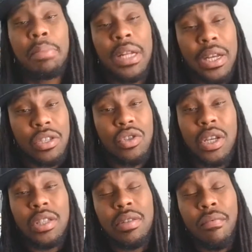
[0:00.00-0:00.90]
Plus, you're
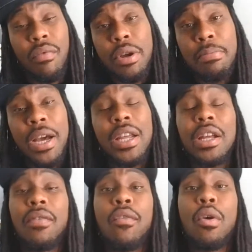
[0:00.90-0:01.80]
getting some free money
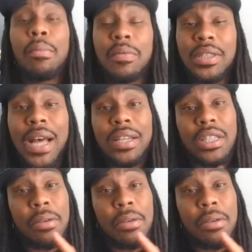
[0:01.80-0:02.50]
in the form of stocks.